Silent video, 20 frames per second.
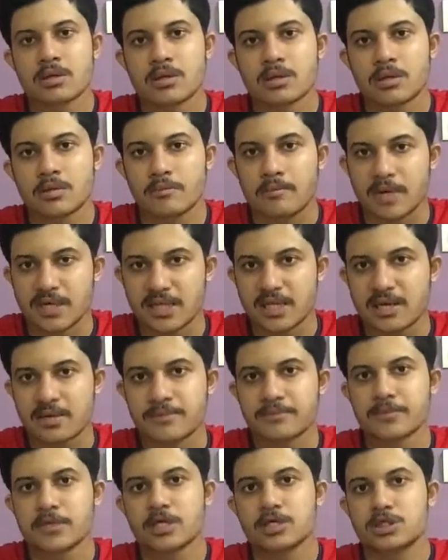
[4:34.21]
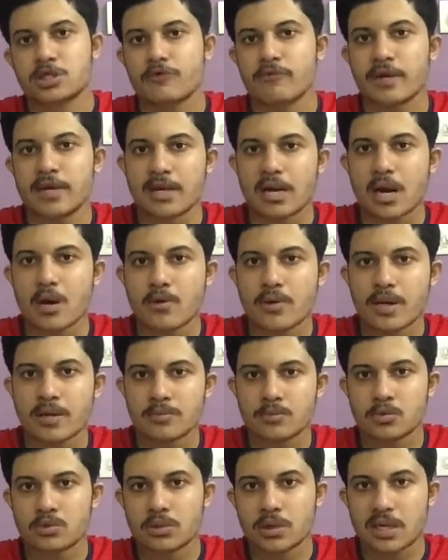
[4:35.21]
mother. So, when Rahu
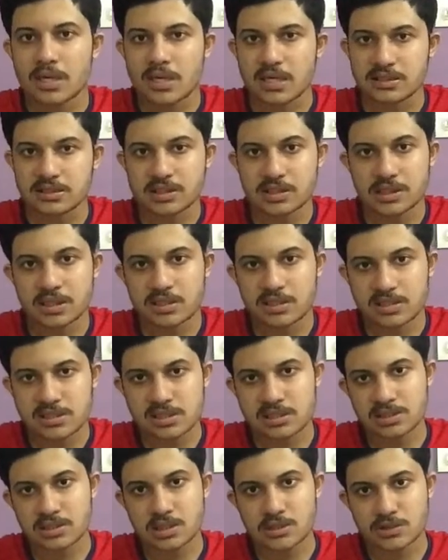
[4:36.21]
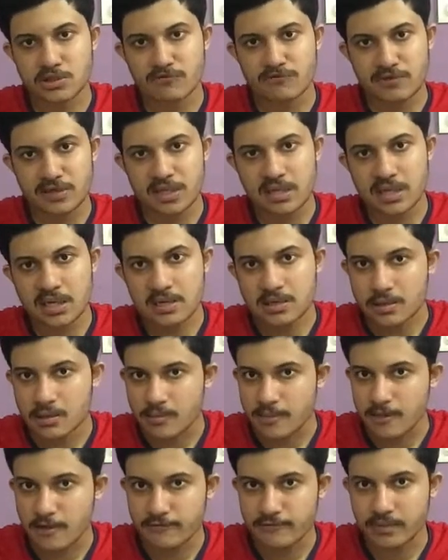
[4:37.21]
and Moon are conjected in the 6th house of
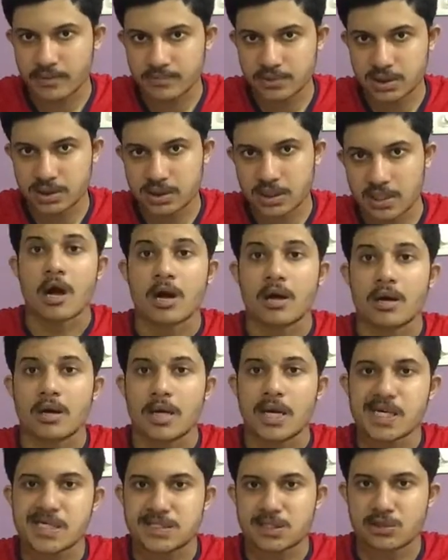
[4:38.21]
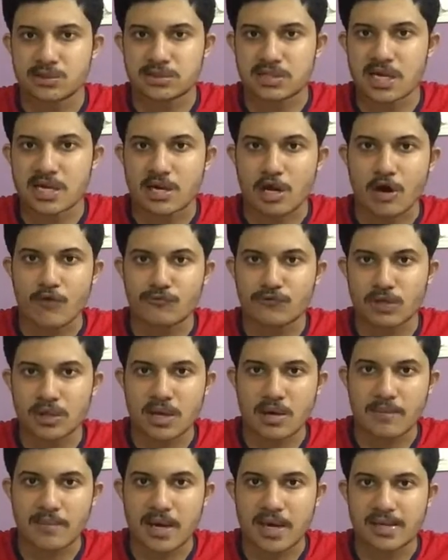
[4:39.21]
D9 Navamsa chart, it shows that after
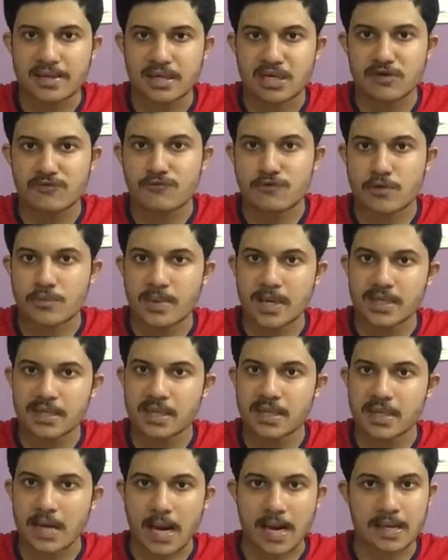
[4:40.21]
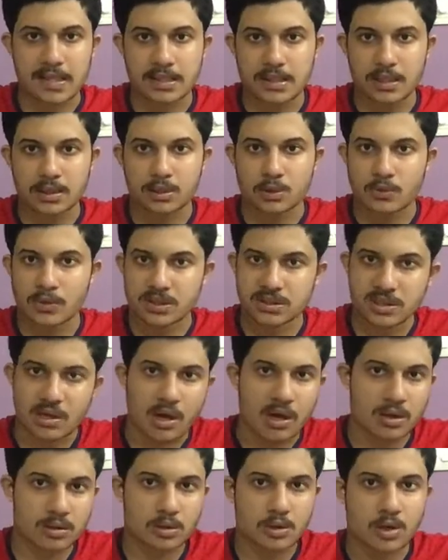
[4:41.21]
your married life, you might get addicted towards
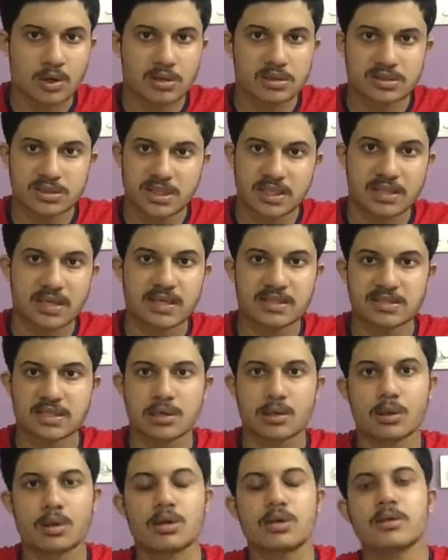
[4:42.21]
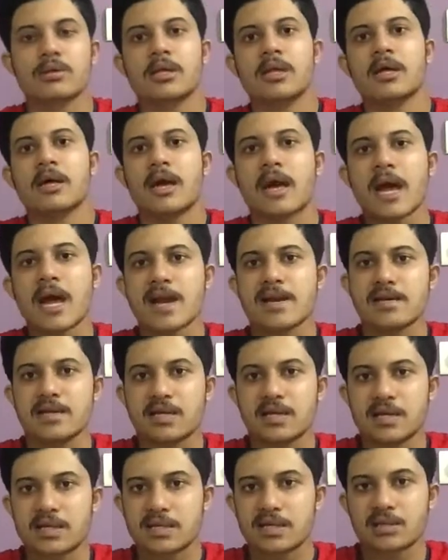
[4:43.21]
alcohol, cigarettes and all. And
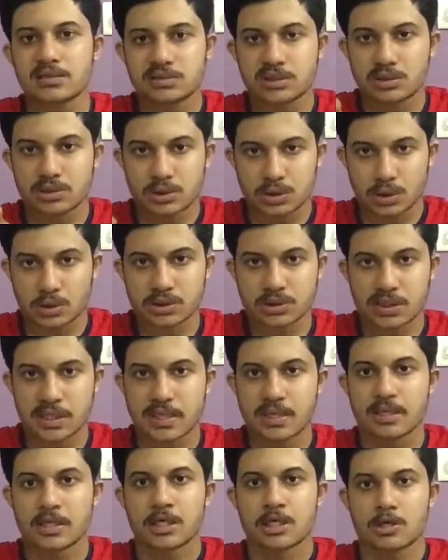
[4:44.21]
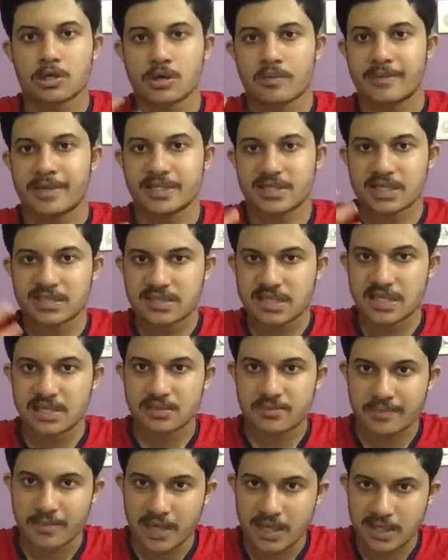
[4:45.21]
it also shows that your mother's
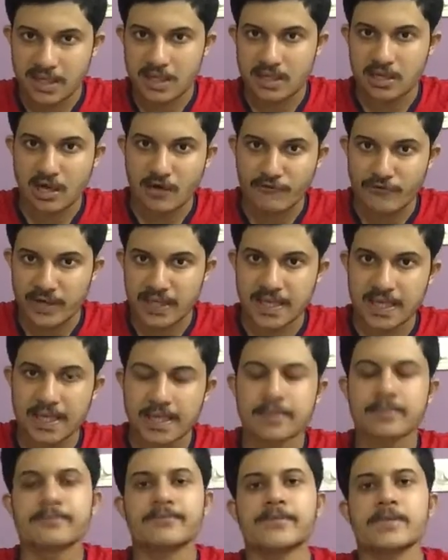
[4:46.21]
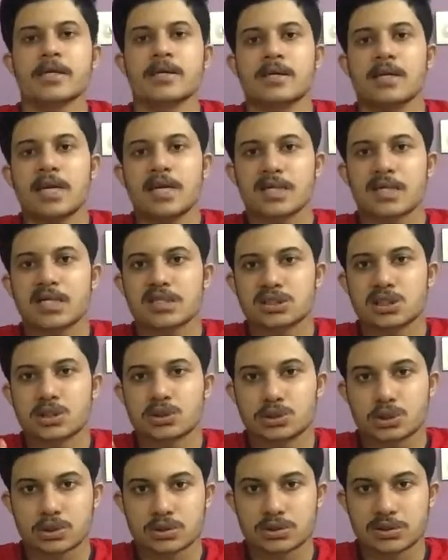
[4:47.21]
health might get affected. It
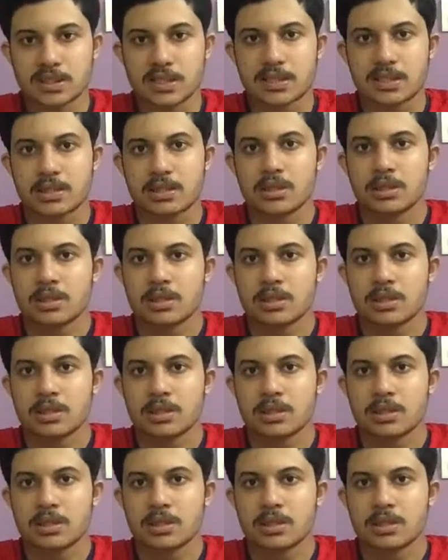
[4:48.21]
also shows that